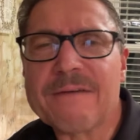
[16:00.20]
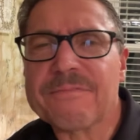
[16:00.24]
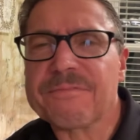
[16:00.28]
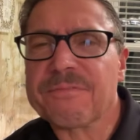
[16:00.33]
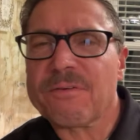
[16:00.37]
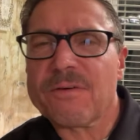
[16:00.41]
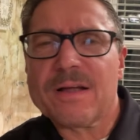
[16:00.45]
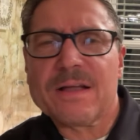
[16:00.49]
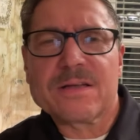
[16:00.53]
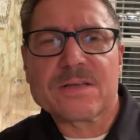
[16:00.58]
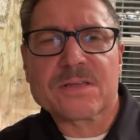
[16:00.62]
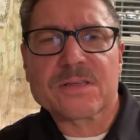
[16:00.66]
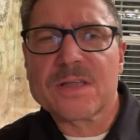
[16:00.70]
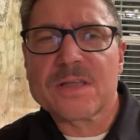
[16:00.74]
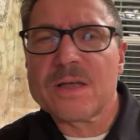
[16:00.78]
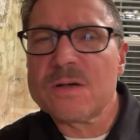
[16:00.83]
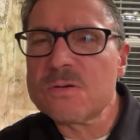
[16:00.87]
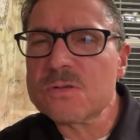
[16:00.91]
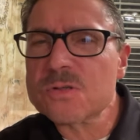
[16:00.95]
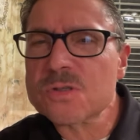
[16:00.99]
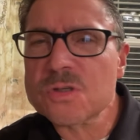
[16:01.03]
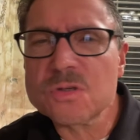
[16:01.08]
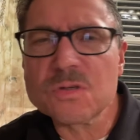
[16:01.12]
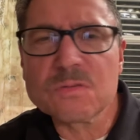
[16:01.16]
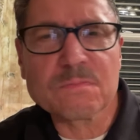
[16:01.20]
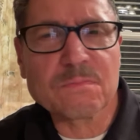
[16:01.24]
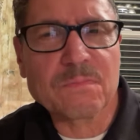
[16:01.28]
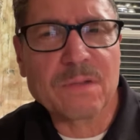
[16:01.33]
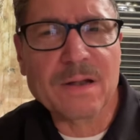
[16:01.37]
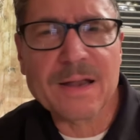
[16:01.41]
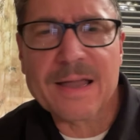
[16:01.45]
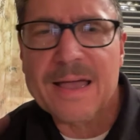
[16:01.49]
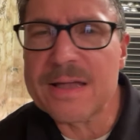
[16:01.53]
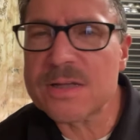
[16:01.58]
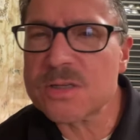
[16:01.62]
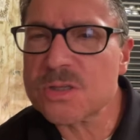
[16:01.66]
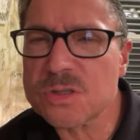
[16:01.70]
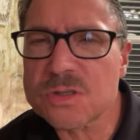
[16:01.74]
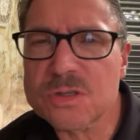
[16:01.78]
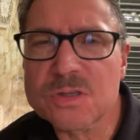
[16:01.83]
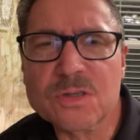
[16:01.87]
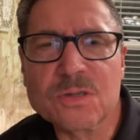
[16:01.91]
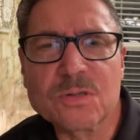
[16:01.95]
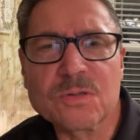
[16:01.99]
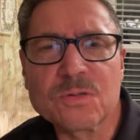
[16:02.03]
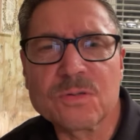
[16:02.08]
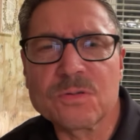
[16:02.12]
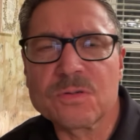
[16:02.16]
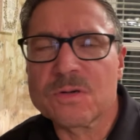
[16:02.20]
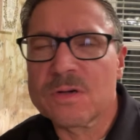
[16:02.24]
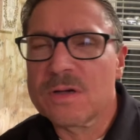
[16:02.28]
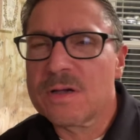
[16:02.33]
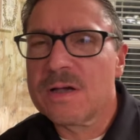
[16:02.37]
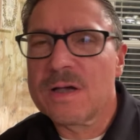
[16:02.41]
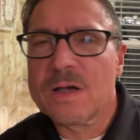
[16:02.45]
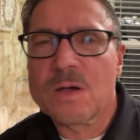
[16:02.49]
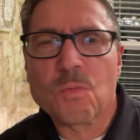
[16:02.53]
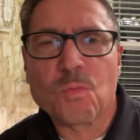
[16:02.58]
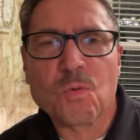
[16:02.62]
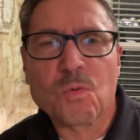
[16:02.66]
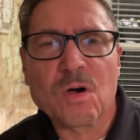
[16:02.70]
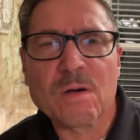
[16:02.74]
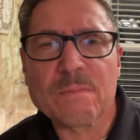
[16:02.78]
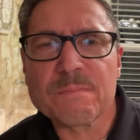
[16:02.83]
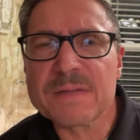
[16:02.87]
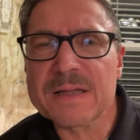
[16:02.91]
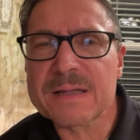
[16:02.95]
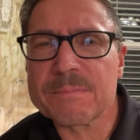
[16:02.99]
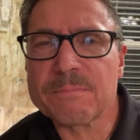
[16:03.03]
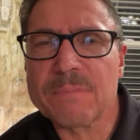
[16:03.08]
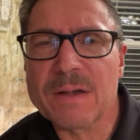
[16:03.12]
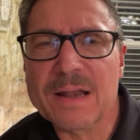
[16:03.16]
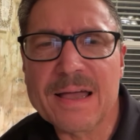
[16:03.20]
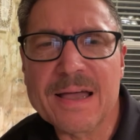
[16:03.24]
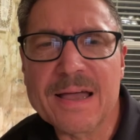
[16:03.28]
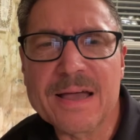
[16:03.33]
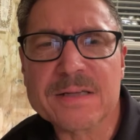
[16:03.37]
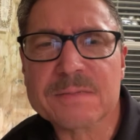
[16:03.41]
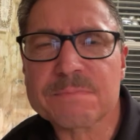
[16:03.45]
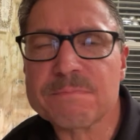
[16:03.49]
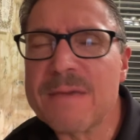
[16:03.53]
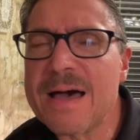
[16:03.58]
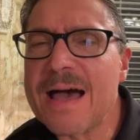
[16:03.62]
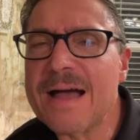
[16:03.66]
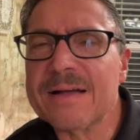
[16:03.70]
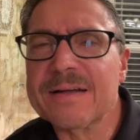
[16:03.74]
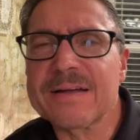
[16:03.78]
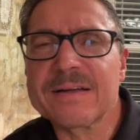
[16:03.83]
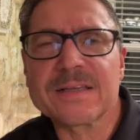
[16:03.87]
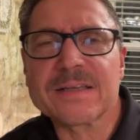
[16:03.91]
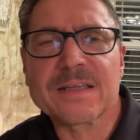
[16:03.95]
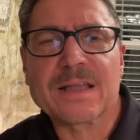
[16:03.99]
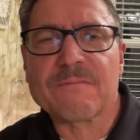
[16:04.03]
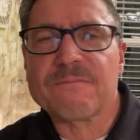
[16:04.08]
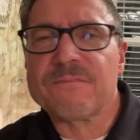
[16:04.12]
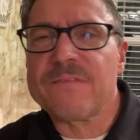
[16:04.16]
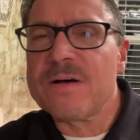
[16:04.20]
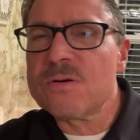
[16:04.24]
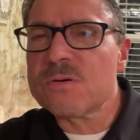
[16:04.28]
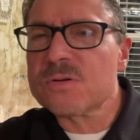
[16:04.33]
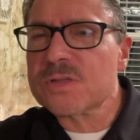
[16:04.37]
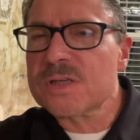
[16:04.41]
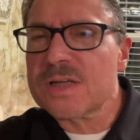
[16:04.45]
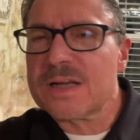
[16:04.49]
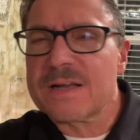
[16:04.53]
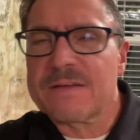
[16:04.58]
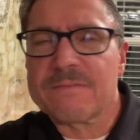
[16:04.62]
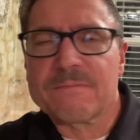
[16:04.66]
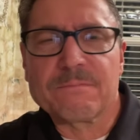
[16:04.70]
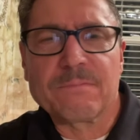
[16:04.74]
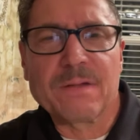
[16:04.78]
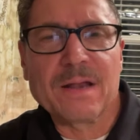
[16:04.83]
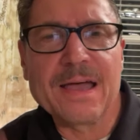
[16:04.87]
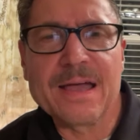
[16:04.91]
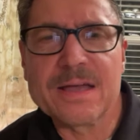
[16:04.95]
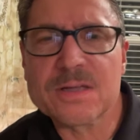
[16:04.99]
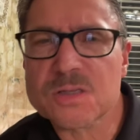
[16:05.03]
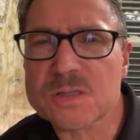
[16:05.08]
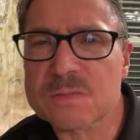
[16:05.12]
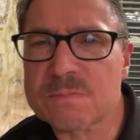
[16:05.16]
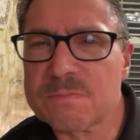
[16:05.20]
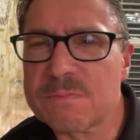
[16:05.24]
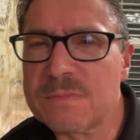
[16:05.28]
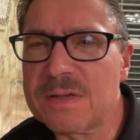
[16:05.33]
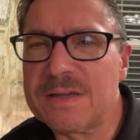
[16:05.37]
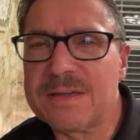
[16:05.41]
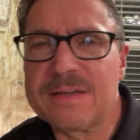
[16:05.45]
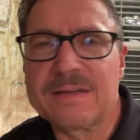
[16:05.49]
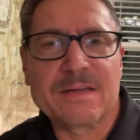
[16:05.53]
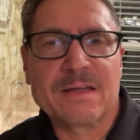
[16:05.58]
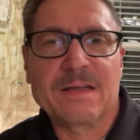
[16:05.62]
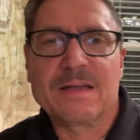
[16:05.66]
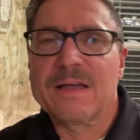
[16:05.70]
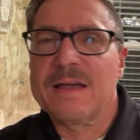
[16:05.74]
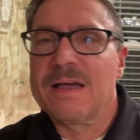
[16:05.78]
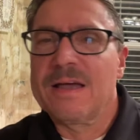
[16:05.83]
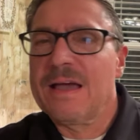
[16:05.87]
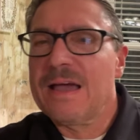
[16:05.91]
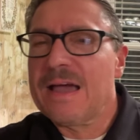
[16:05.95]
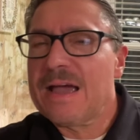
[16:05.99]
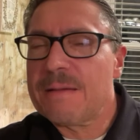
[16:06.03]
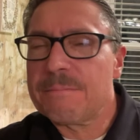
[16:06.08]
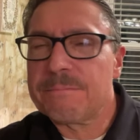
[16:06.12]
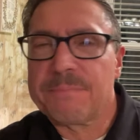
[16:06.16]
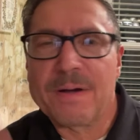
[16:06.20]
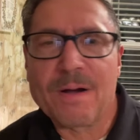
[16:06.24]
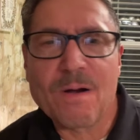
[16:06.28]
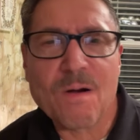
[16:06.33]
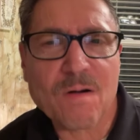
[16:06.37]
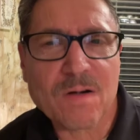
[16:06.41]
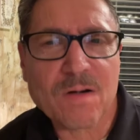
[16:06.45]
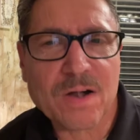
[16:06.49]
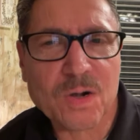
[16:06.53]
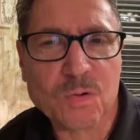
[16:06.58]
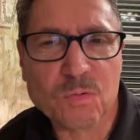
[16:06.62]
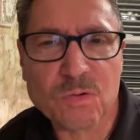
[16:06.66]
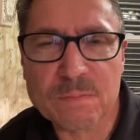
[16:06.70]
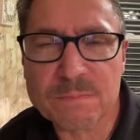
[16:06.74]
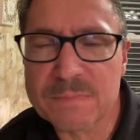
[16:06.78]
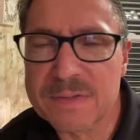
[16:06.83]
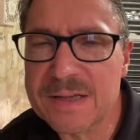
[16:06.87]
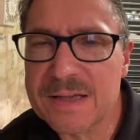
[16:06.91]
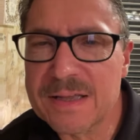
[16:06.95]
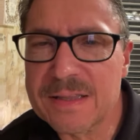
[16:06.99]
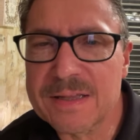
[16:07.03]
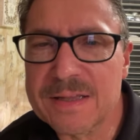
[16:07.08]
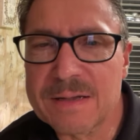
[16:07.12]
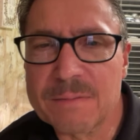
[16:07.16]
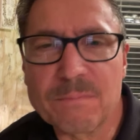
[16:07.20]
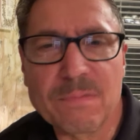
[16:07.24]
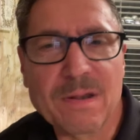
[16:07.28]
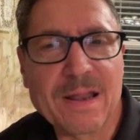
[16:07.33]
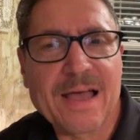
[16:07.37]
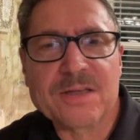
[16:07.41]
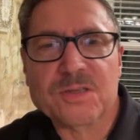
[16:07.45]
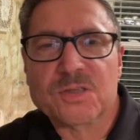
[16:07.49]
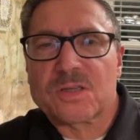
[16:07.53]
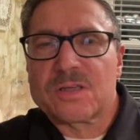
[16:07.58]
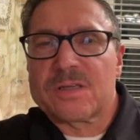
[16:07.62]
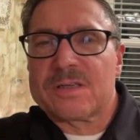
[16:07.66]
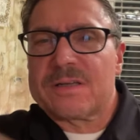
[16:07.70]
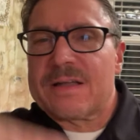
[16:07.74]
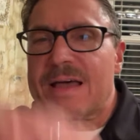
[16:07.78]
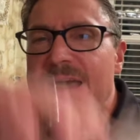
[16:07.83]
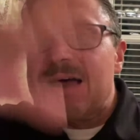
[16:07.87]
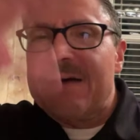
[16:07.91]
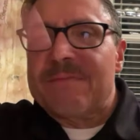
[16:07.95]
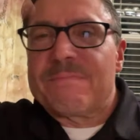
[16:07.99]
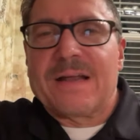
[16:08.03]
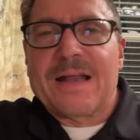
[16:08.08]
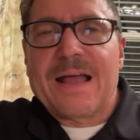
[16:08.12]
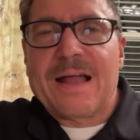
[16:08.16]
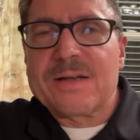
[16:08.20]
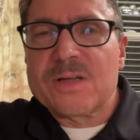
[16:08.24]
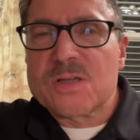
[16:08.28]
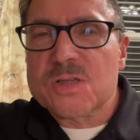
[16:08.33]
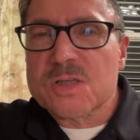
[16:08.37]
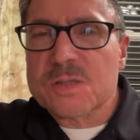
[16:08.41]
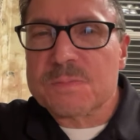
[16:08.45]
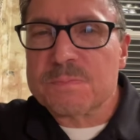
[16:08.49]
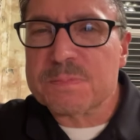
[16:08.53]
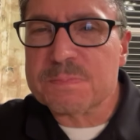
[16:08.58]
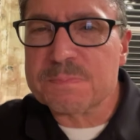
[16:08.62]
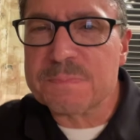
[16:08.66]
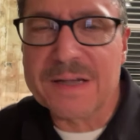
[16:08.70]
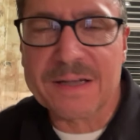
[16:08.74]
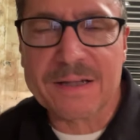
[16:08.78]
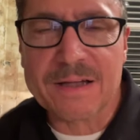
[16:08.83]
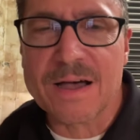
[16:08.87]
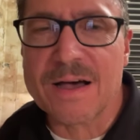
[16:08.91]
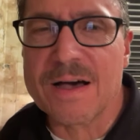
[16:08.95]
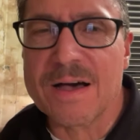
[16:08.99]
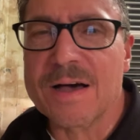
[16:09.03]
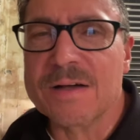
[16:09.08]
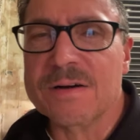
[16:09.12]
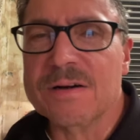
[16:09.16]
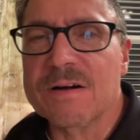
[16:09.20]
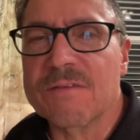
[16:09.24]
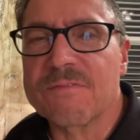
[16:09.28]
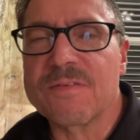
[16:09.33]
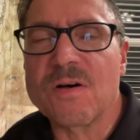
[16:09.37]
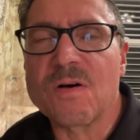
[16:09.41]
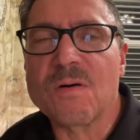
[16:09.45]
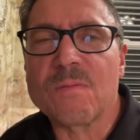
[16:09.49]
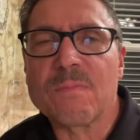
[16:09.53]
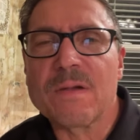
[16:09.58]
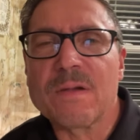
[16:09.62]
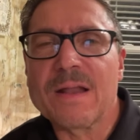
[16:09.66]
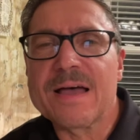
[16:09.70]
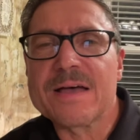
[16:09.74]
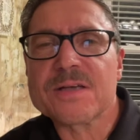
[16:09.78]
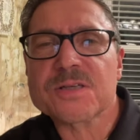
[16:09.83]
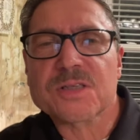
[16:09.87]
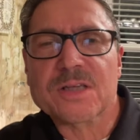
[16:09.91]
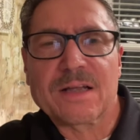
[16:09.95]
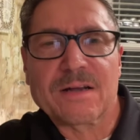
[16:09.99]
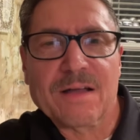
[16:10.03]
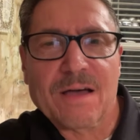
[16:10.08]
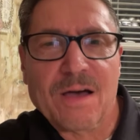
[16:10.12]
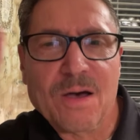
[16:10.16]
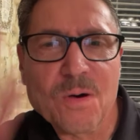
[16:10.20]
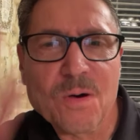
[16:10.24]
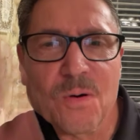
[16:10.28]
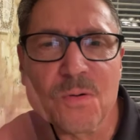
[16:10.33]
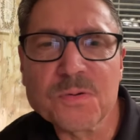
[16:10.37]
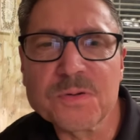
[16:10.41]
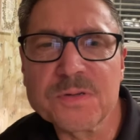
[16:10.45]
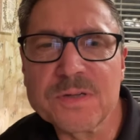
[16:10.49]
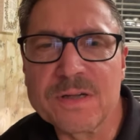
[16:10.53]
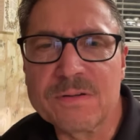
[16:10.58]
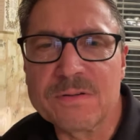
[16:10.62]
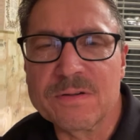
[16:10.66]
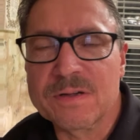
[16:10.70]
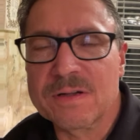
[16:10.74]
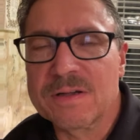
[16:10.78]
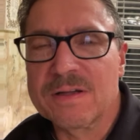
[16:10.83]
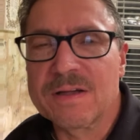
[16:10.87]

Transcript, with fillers: friends, those who bless you will be blessed. My good, the folks that have blessed me and partner with me, the blessing, amen. I just speak a hundredfold blessing on you